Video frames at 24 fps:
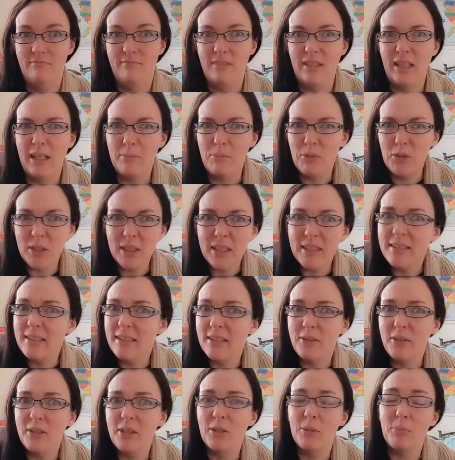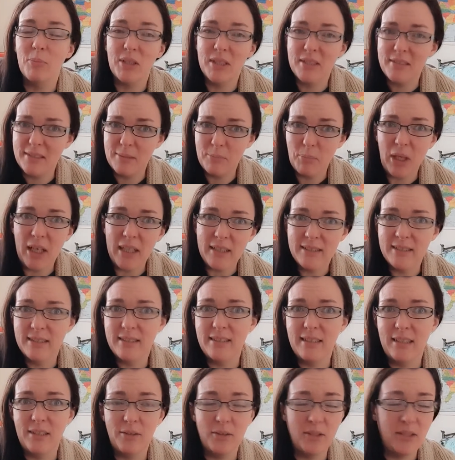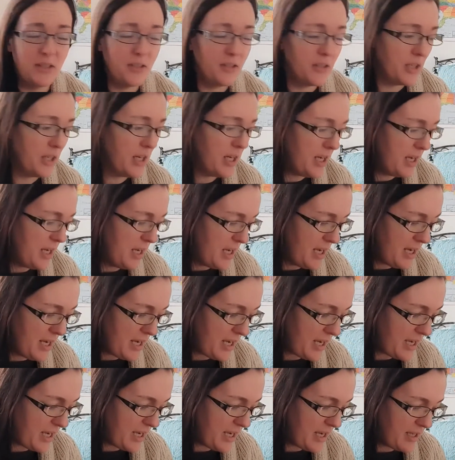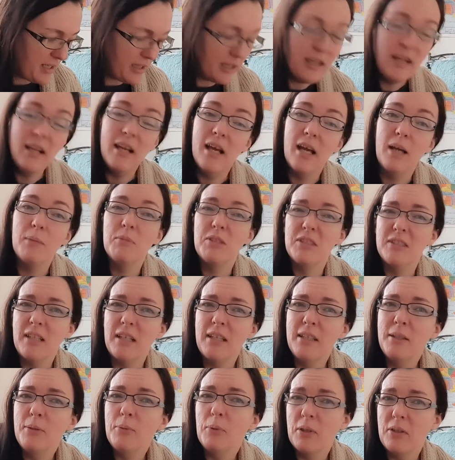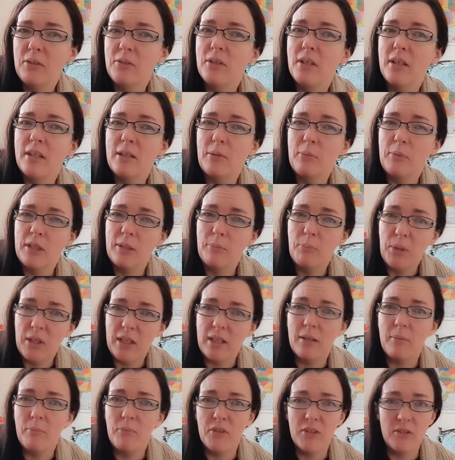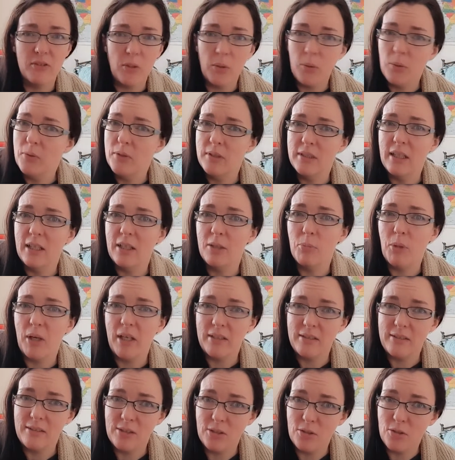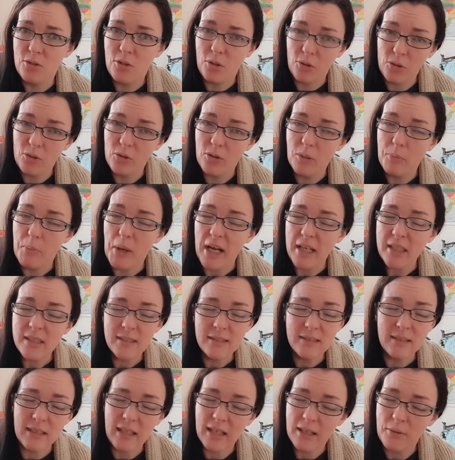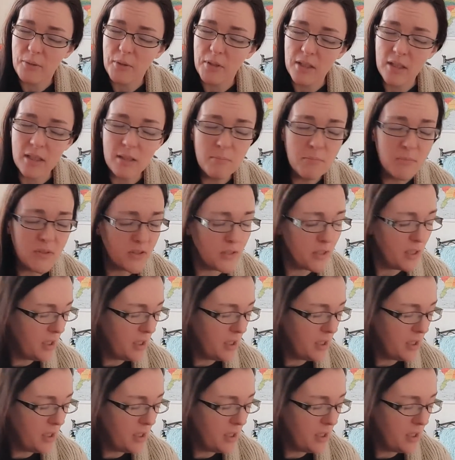I'm looking down here because the box is down here, and I'm deciding whether or not I want to pick up this whole entire box to show you the box and how it comes,